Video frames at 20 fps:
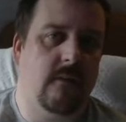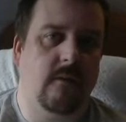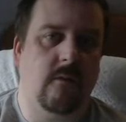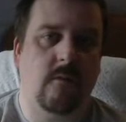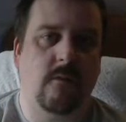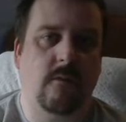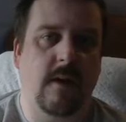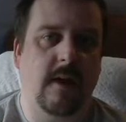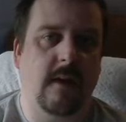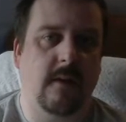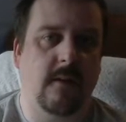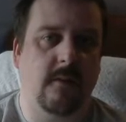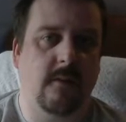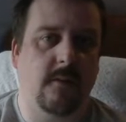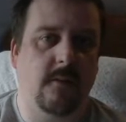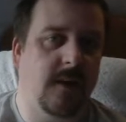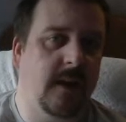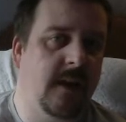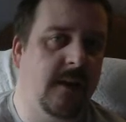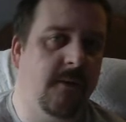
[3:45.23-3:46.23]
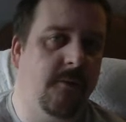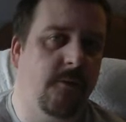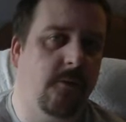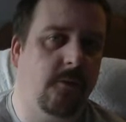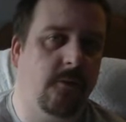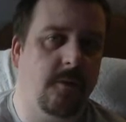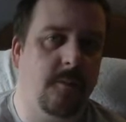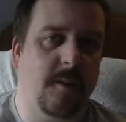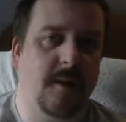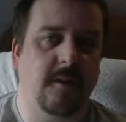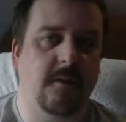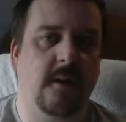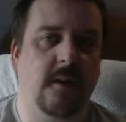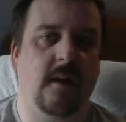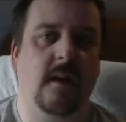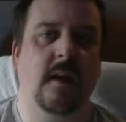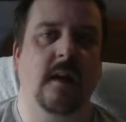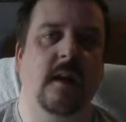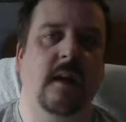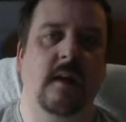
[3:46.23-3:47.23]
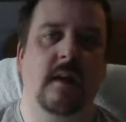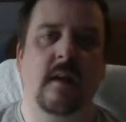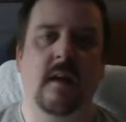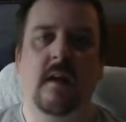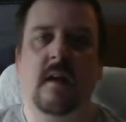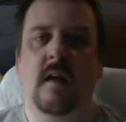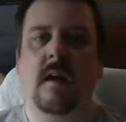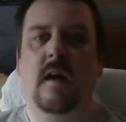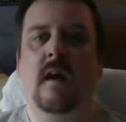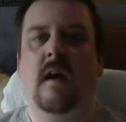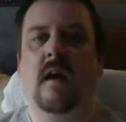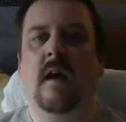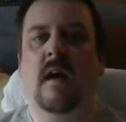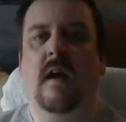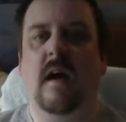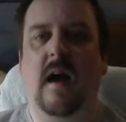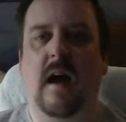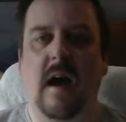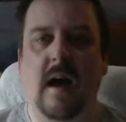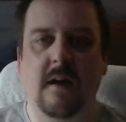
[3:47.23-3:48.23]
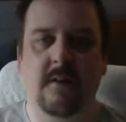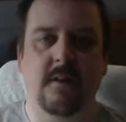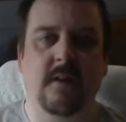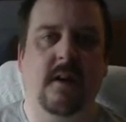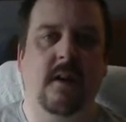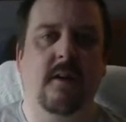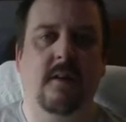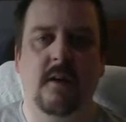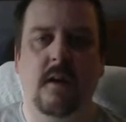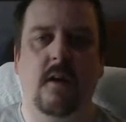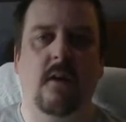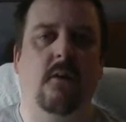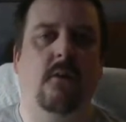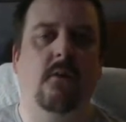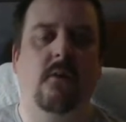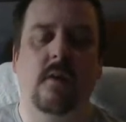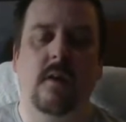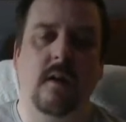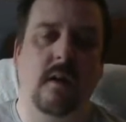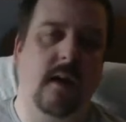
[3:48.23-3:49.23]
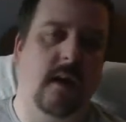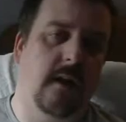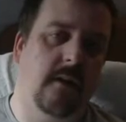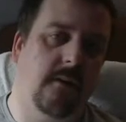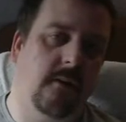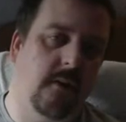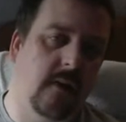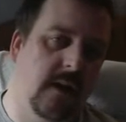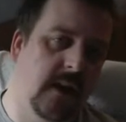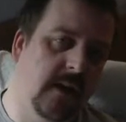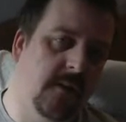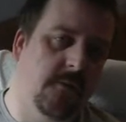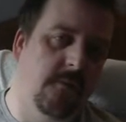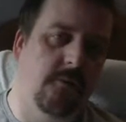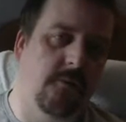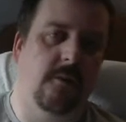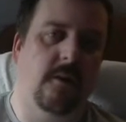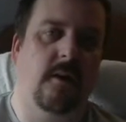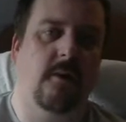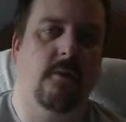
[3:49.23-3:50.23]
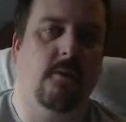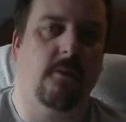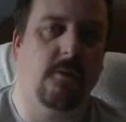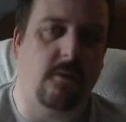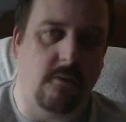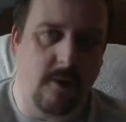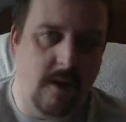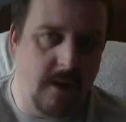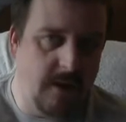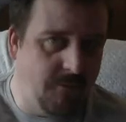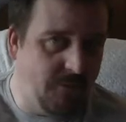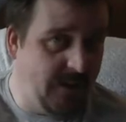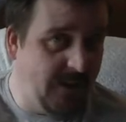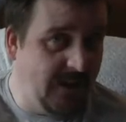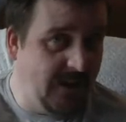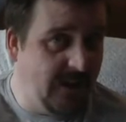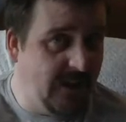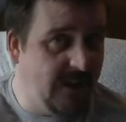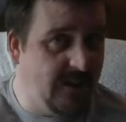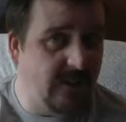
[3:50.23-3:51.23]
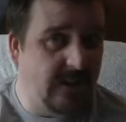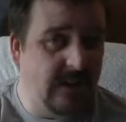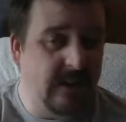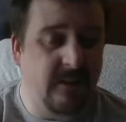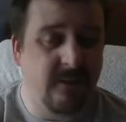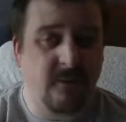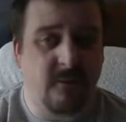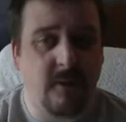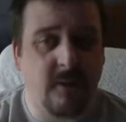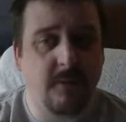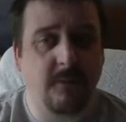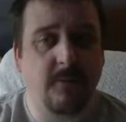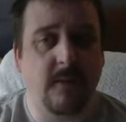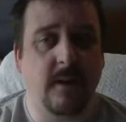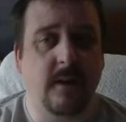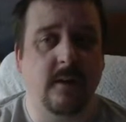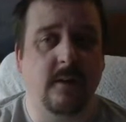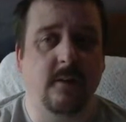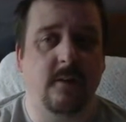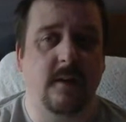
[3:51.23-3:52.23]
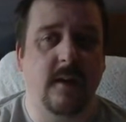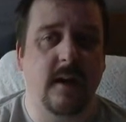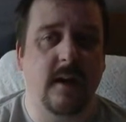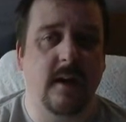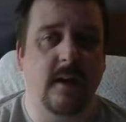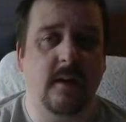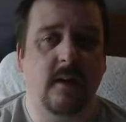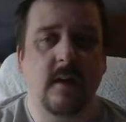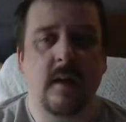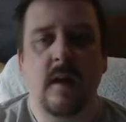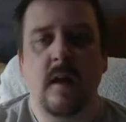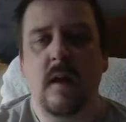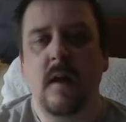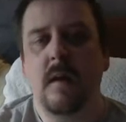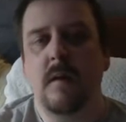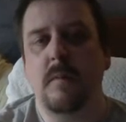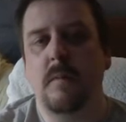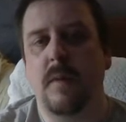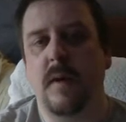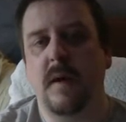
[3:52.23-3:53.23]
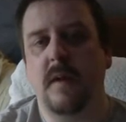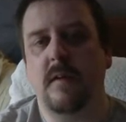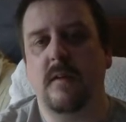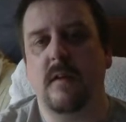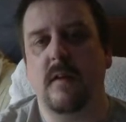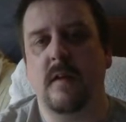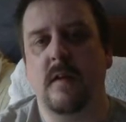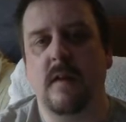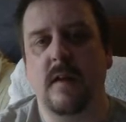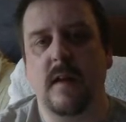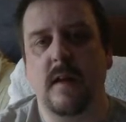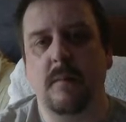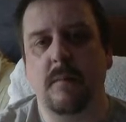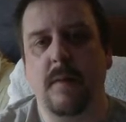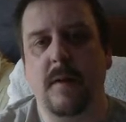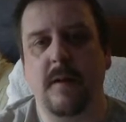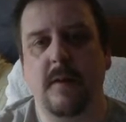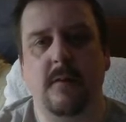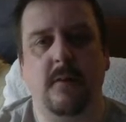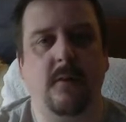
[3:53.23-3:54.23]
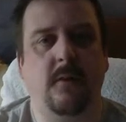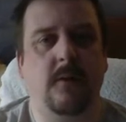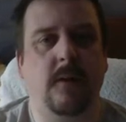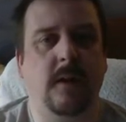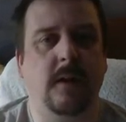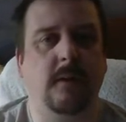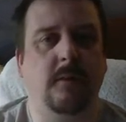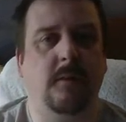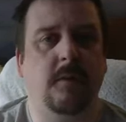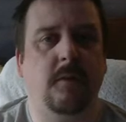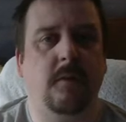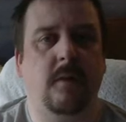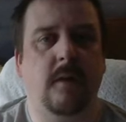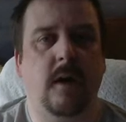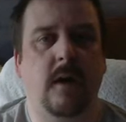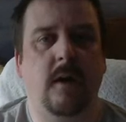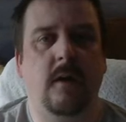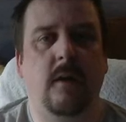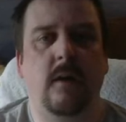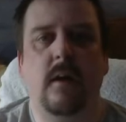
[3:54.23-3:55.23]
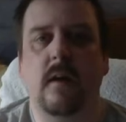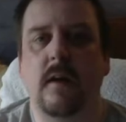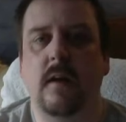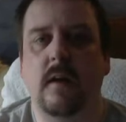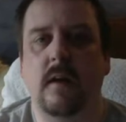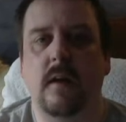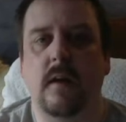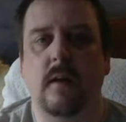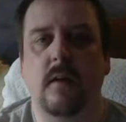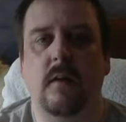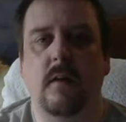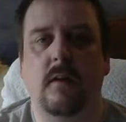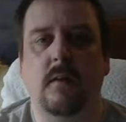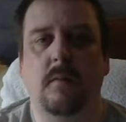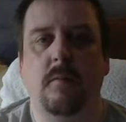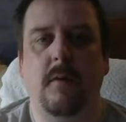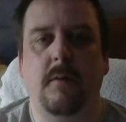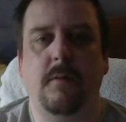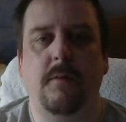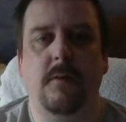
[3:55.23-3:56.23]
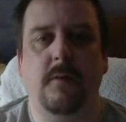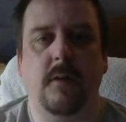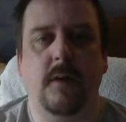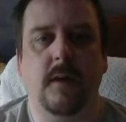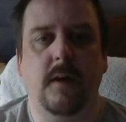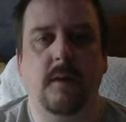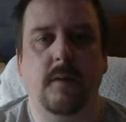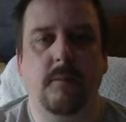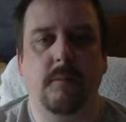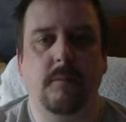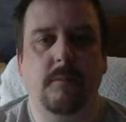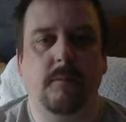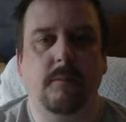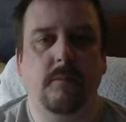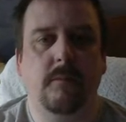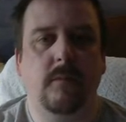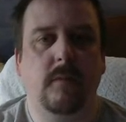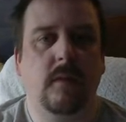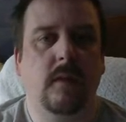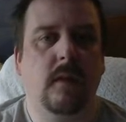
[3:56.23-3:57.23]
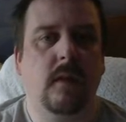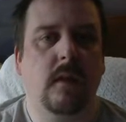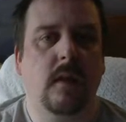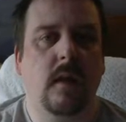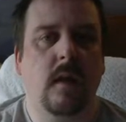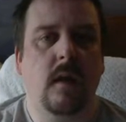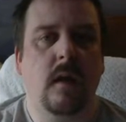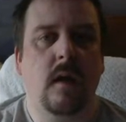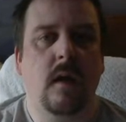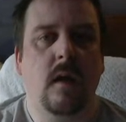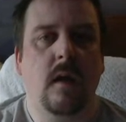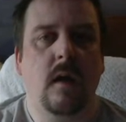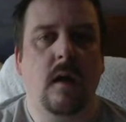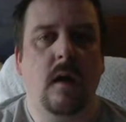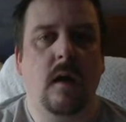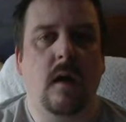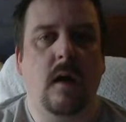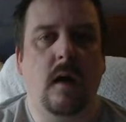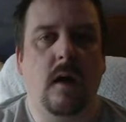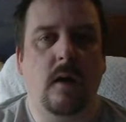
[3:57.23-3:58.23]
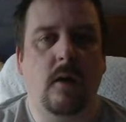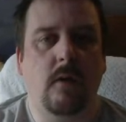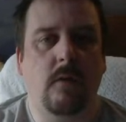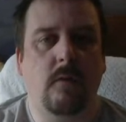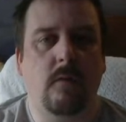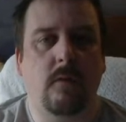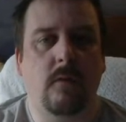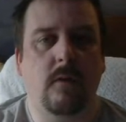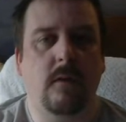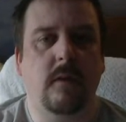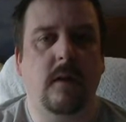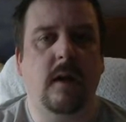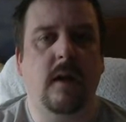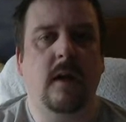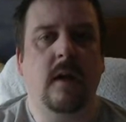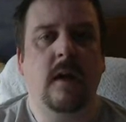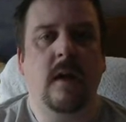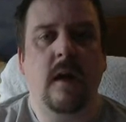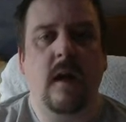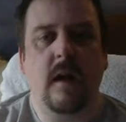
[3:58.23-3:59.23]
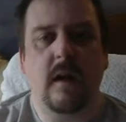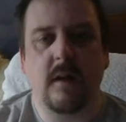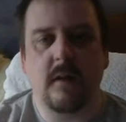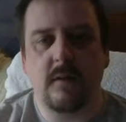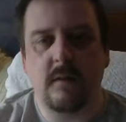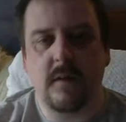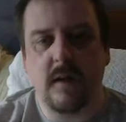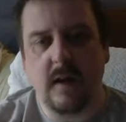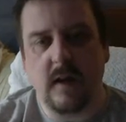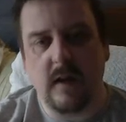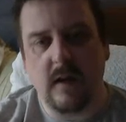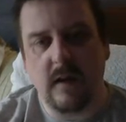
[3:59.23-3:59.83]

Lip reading: Veins of evil, so basically as you're going along you're getting evil souls or whatever that is. I don't quite fully understand it, but you can then purchase things. So I can unlock prophecy, unlock warden tower, and you can see